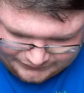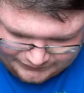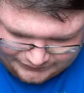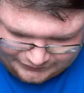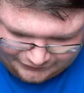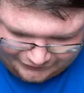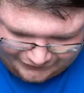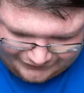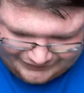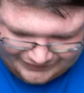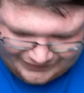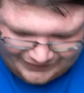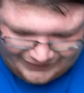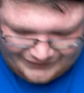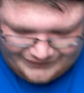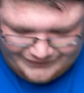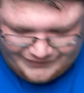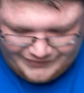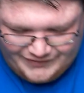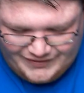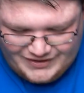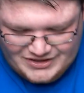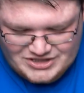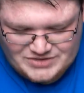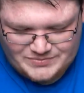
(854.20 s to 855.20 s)
at 10,
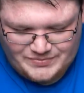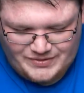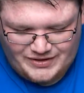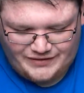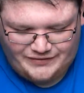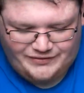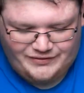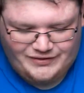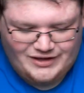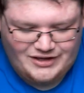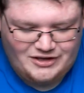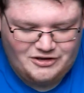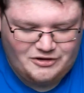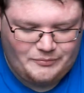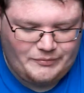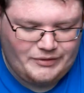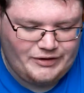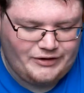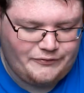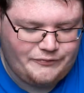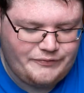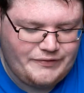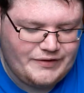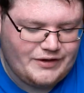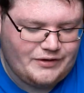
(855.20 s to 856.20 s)
Sasha Banks and Naomi
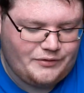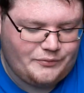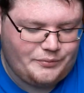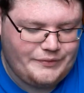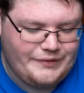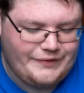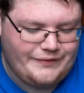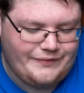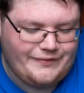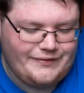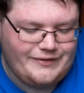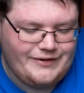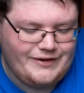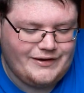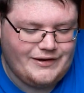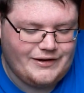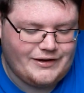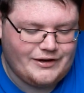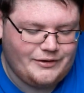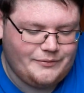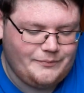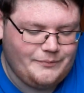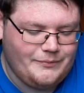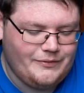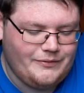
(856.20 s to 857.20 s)
defeated Queen Zelina
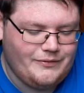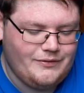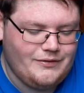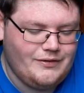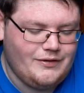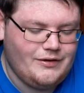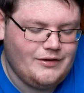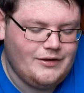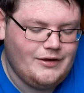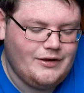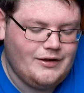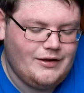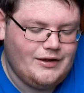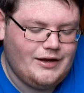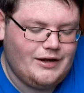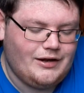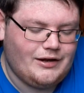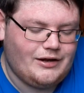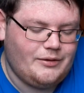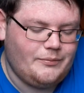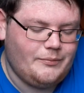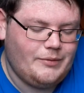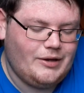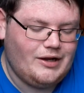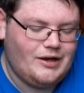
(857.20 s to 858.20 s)
Cam and
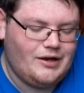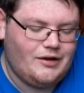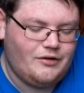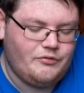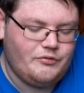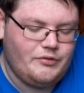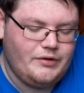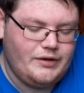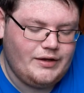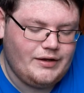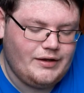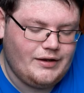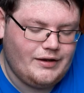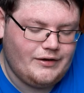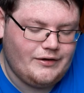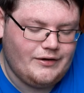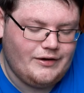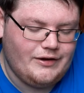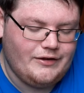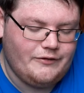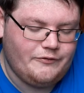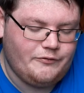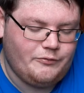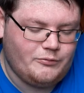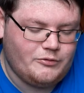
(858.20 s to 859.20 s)
Carmella, Rhea and
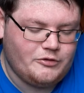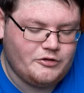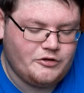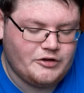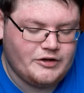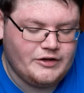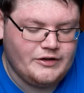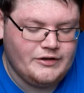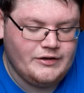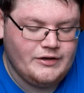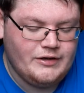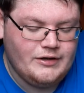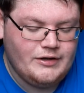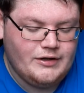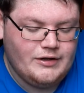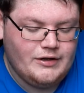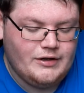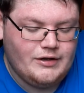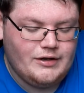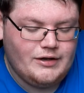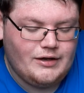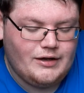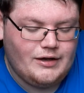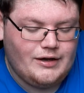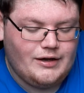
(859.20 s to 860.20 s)
Liv Morgan,
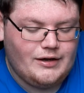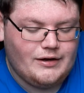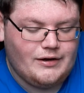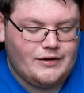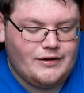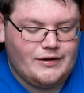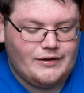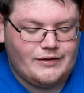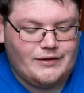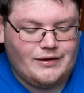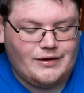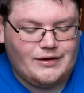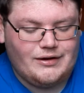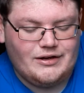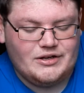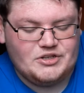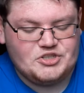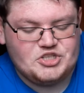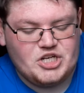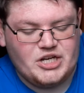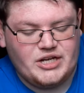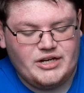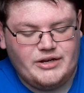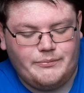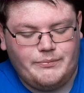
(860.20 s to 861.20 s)
and Natalya and
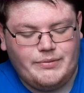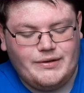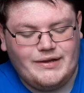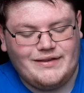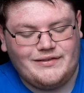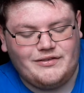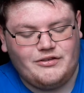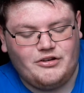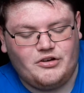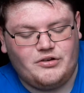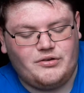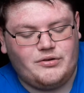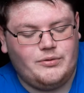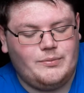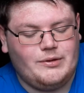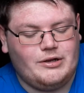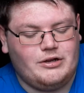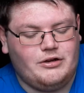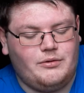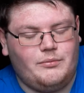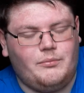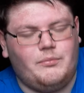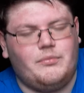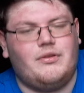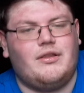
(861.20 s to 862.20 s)
Shayna Baszler to
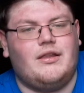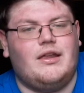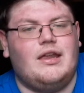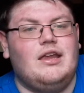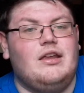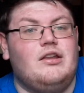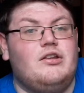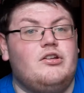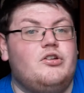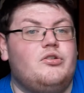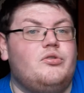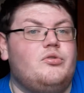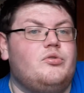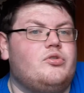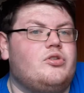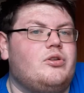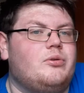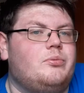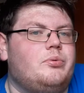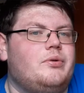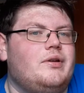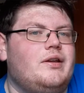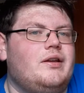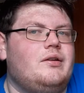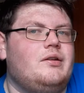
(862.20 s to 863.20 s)
become the new
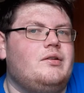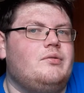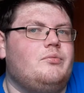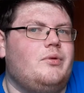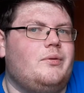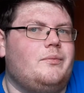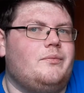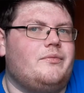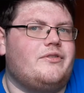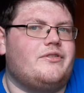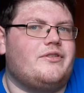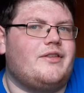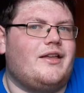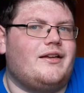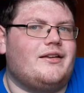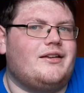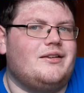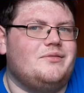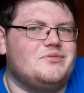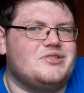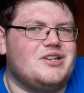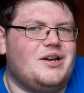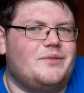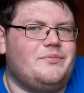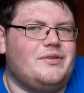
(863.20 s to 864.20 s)
WWE Women's Tag
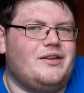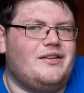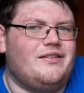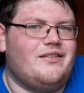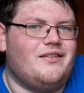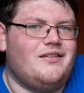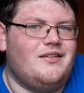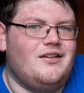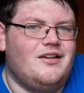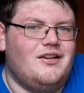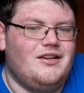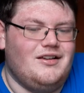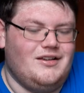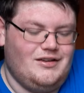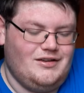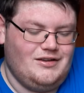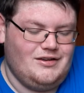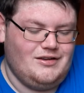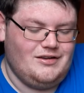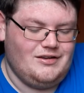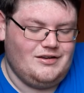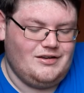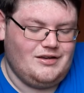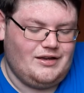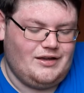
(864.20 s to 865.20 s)
Team Champions.
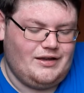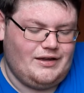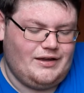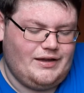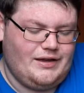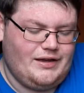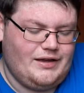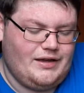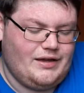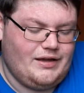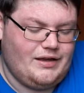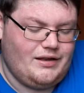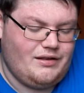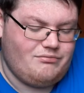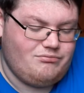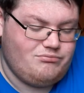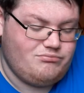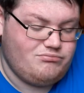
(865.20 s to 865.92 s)
Uh,